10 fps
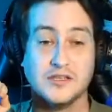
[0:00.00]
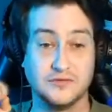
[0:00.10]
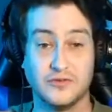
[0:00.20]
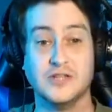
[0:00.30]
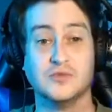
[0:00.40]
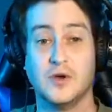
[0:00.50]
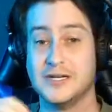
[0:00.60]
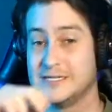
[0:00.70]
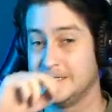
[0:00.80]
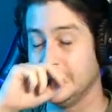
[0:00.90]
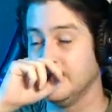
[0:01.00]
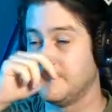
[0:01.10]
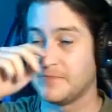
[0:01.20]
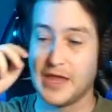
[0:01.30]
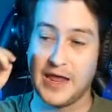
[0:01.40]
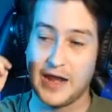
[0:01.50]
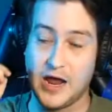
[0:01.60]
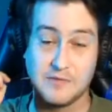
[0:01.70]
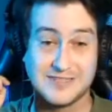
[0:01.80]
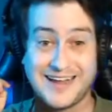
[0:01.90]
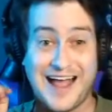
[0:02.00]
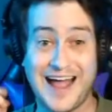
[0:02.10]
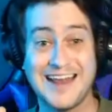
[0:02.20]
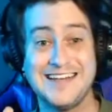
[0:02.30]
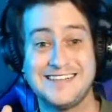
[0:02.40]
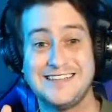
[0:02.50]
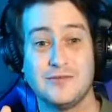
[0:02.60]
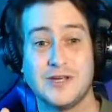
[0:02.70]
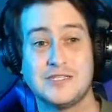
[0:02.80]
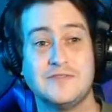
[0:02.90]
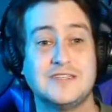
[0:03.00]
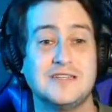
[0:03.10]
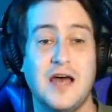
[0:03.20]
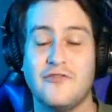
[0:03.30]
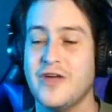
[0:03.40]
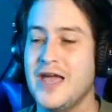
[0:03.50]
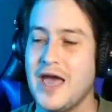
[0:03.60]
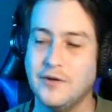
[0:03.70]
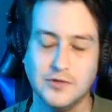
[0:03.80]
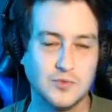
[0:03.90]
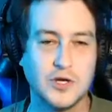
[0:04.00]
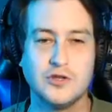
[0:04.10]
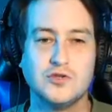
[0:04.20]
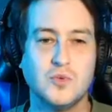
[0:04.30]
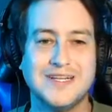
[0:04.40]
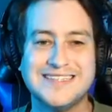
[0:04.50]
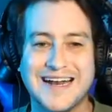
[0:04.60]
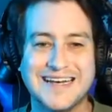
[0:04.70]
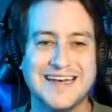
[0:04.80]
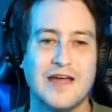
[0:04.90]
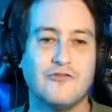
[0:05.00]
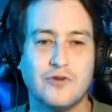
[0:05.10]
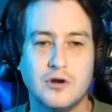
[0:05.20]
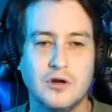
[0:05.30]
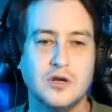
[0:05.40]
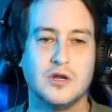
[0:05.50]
Some friends wanted to see it, and I was like, I need to see the rest of his stuff. And it was one of those ones that I never